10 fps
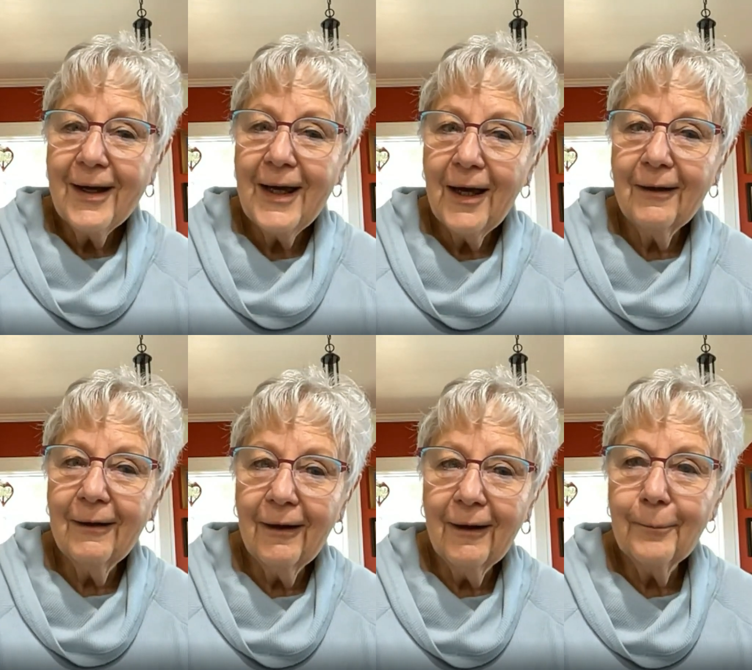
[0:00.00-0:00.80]
can
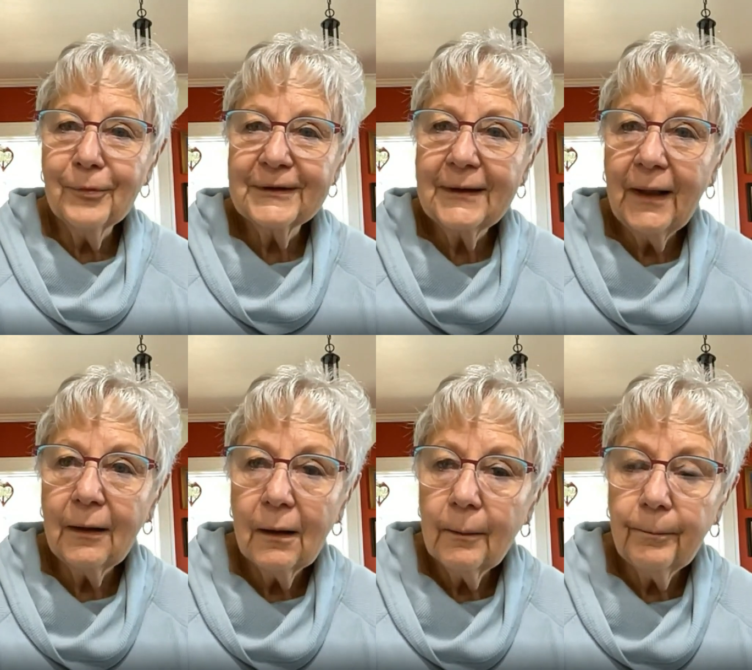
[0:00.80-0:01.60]

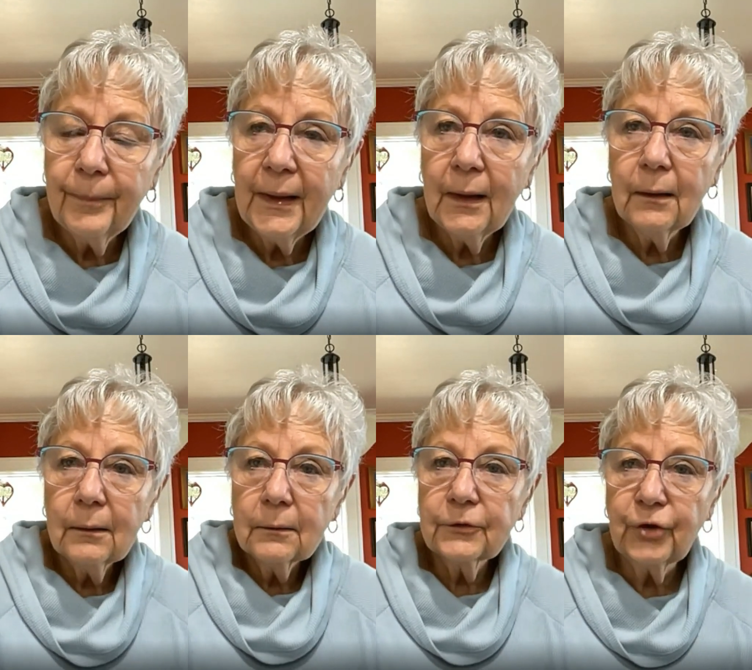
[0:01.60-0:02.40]
proceed being
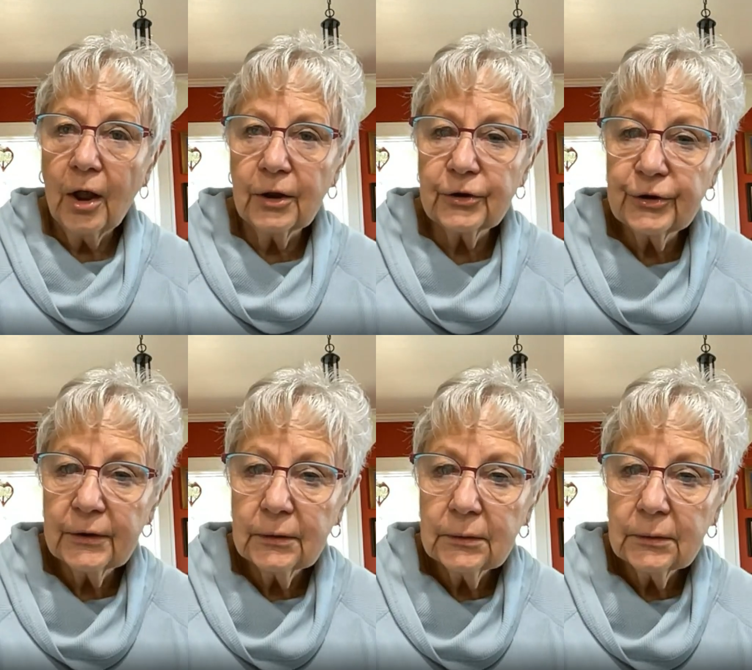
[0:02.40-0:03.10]
charged.